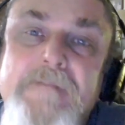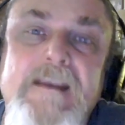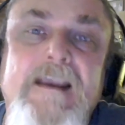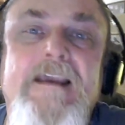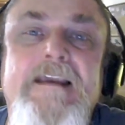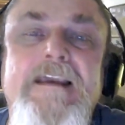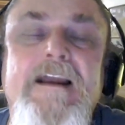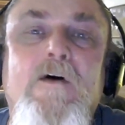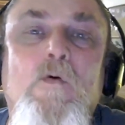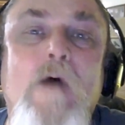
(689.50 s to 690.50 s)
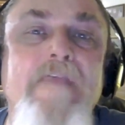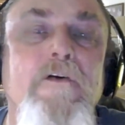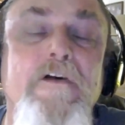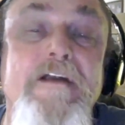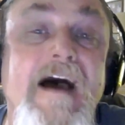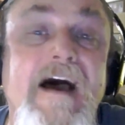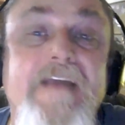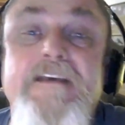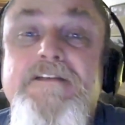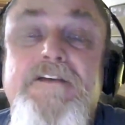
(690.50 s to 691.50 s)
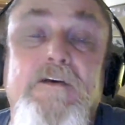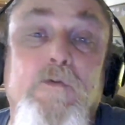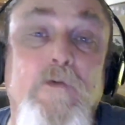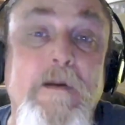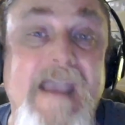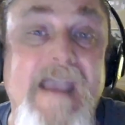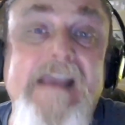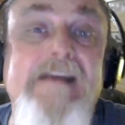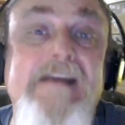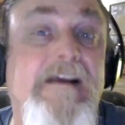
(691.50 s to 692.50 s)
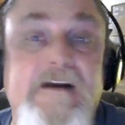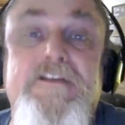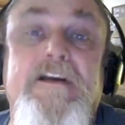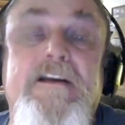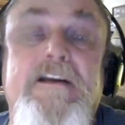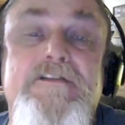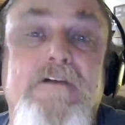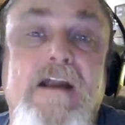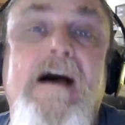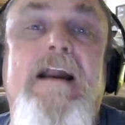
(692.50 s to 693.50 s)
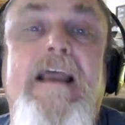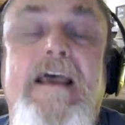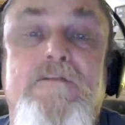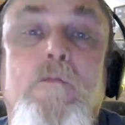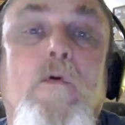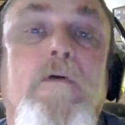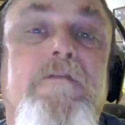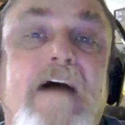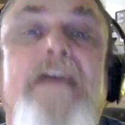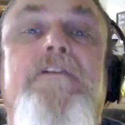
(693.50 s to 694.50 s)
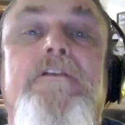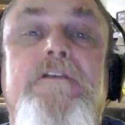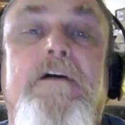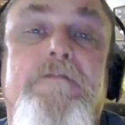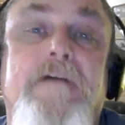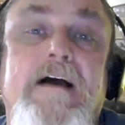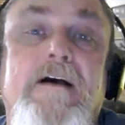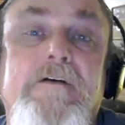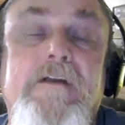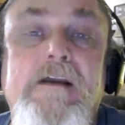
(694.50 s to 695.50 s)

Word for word: you know, whether or not this is going to remain in our genus or not, as more fossils are found,